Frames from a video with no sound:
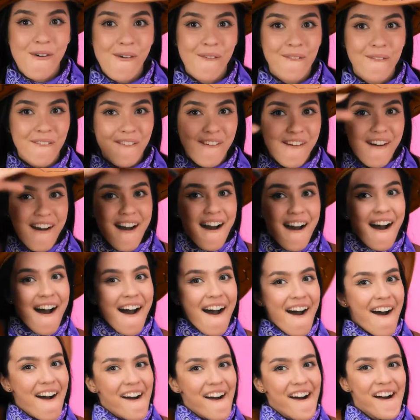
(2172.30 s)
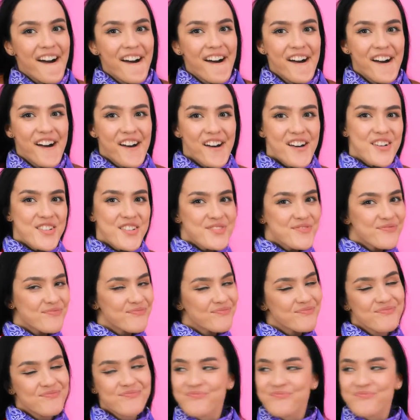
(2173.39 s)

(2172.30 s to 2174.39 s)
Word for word: Watch this. This clothes rack